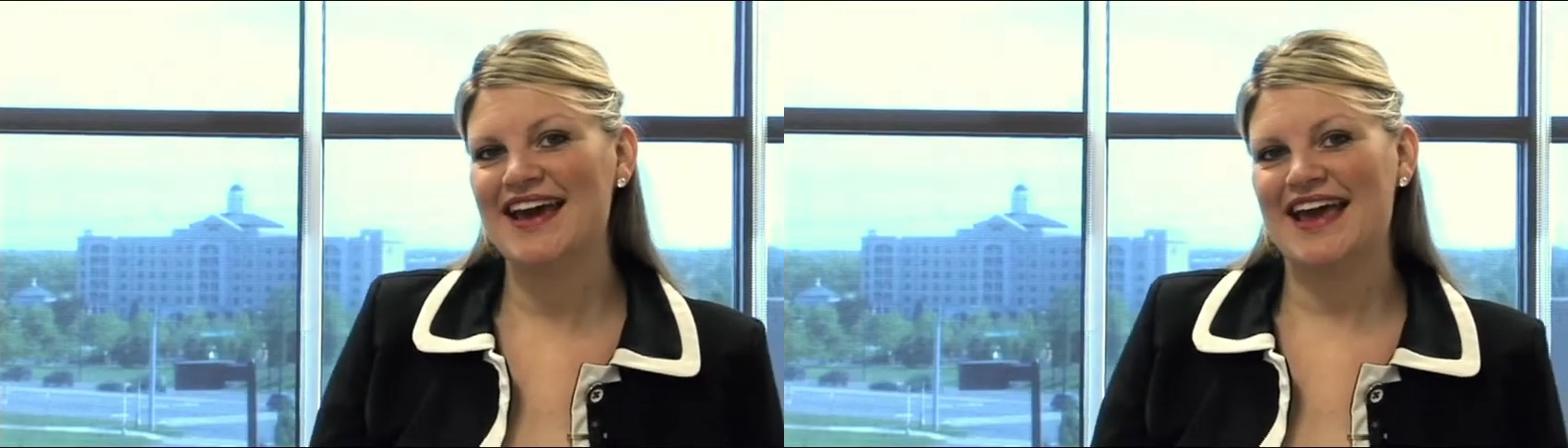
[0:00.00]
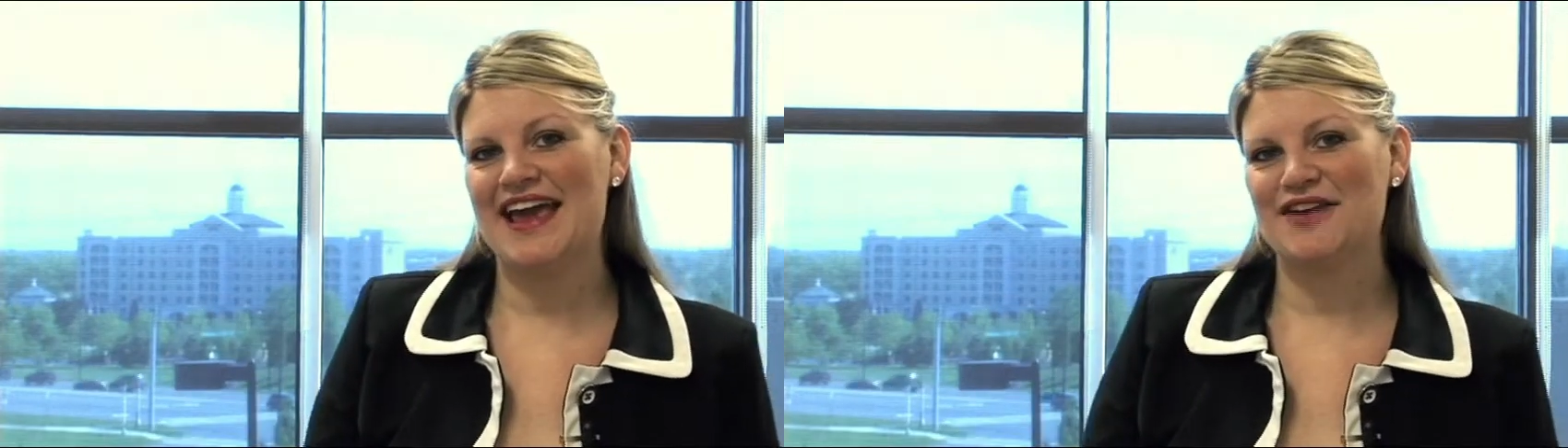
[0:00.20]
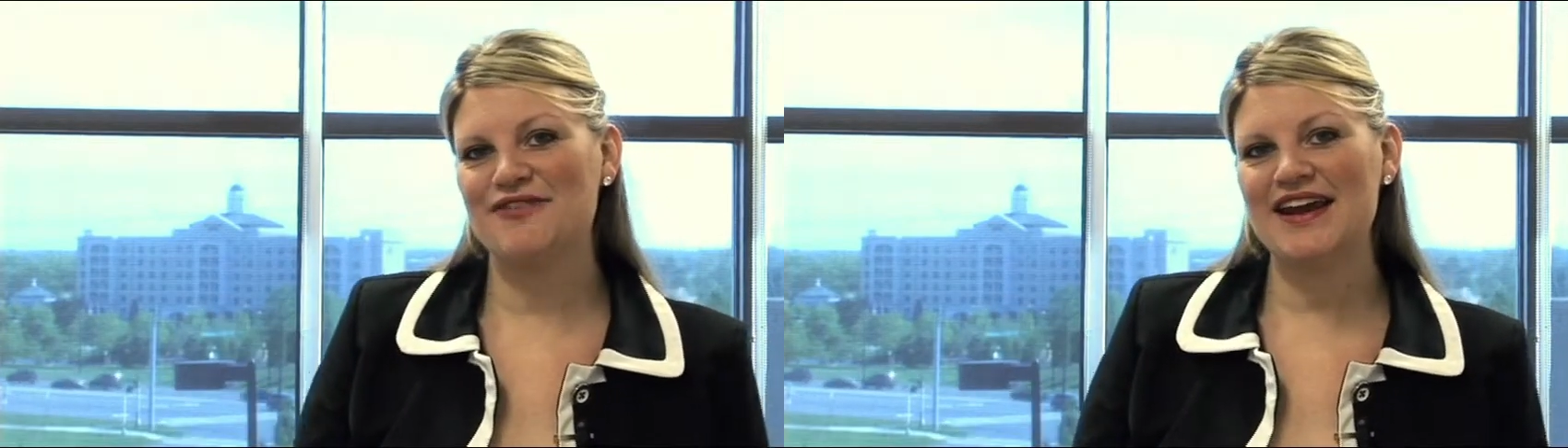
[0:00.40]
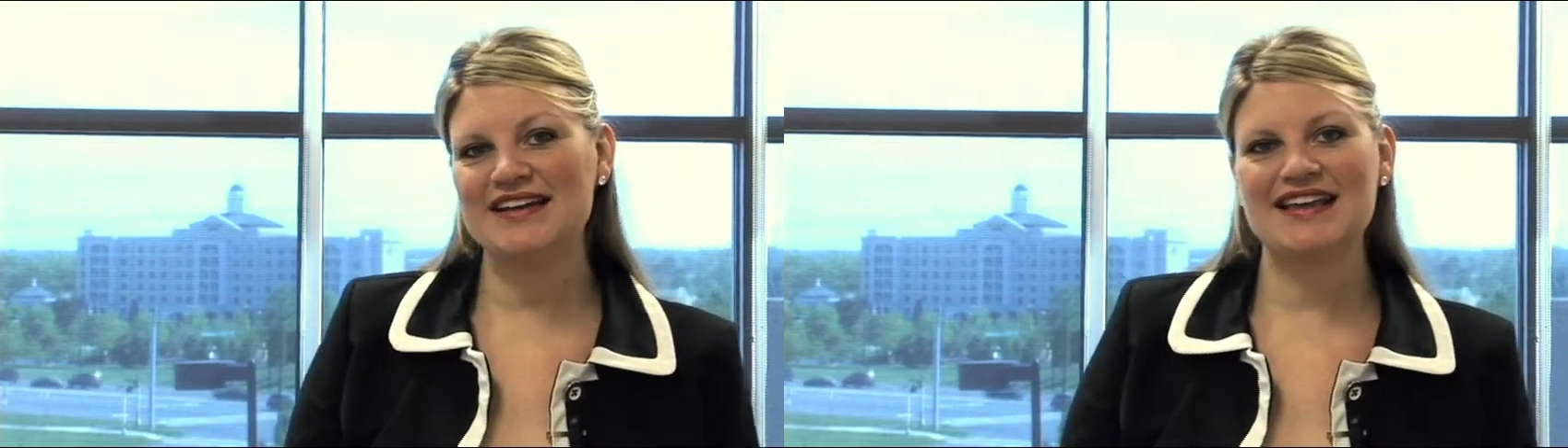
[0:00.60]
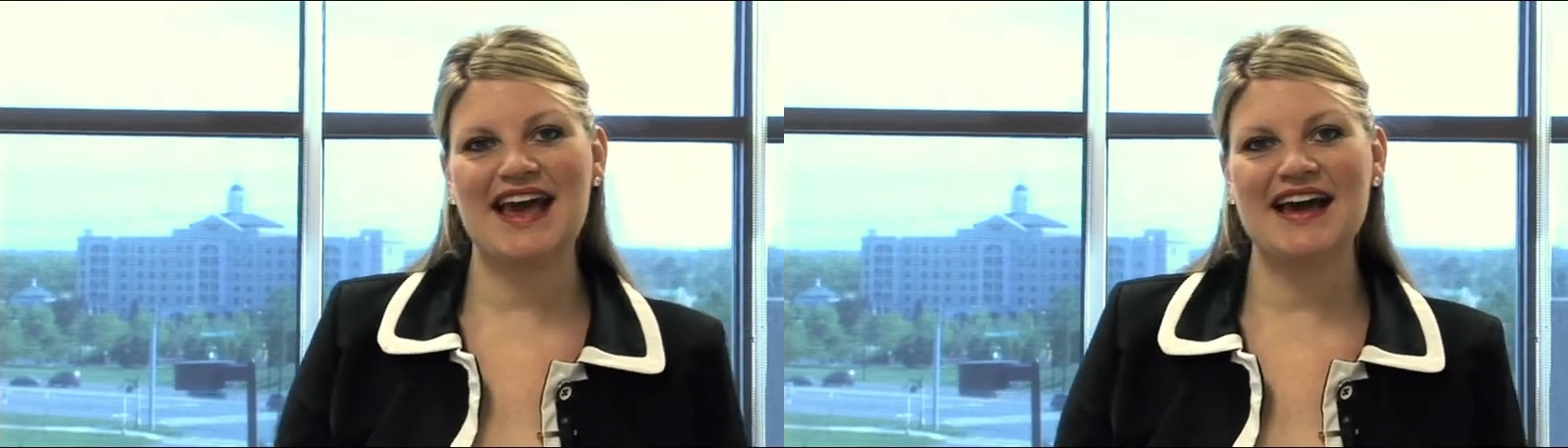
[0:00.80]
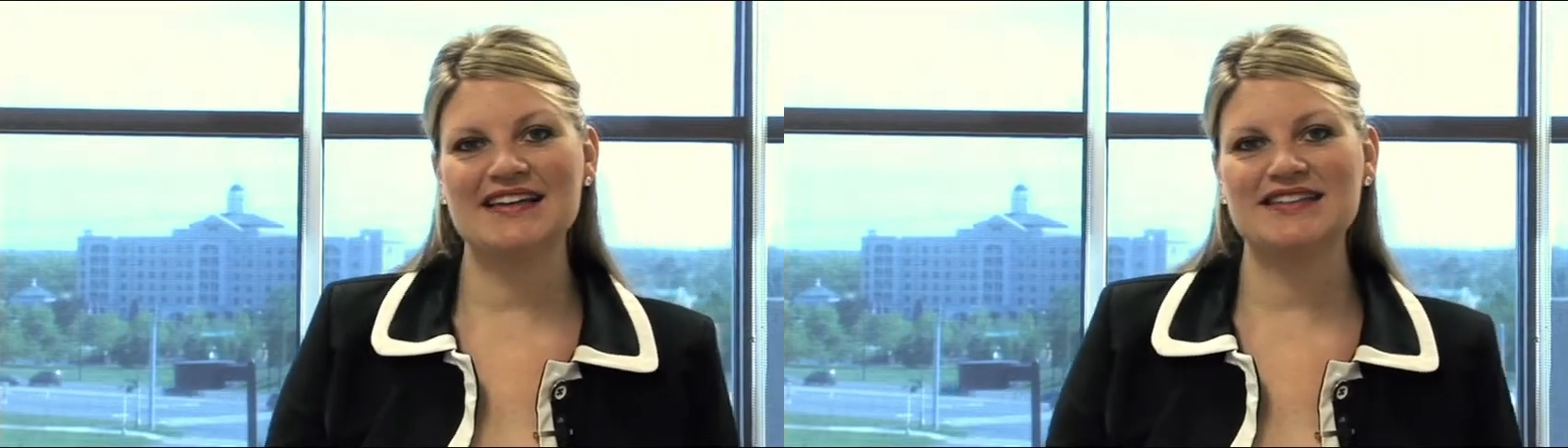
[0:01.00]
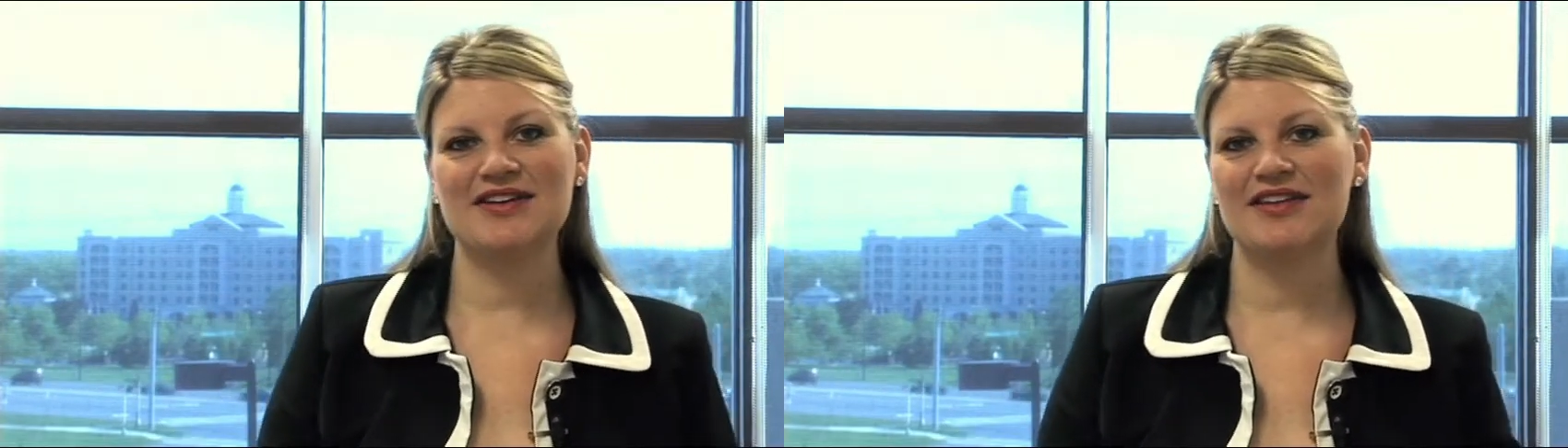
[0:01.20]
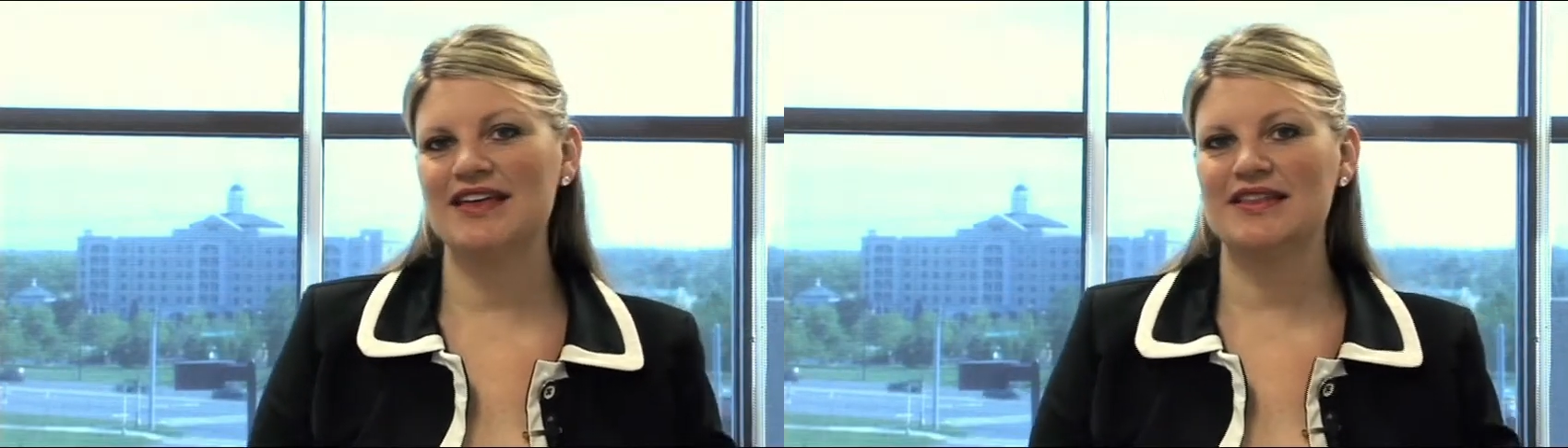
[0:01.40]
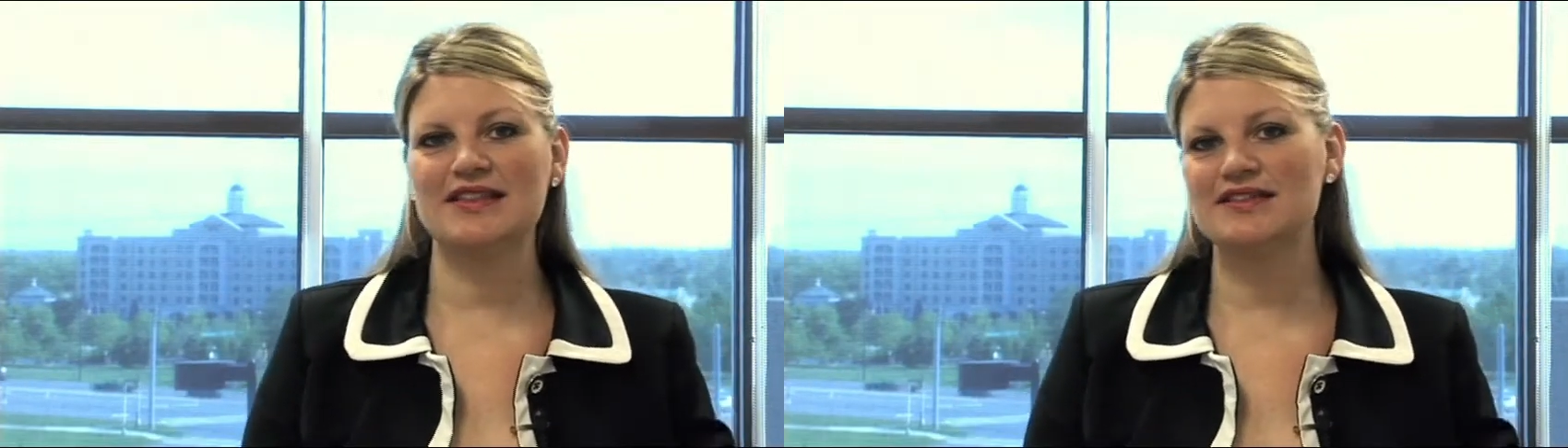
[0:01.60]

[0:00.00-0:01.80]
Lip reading: And FedEx has, I think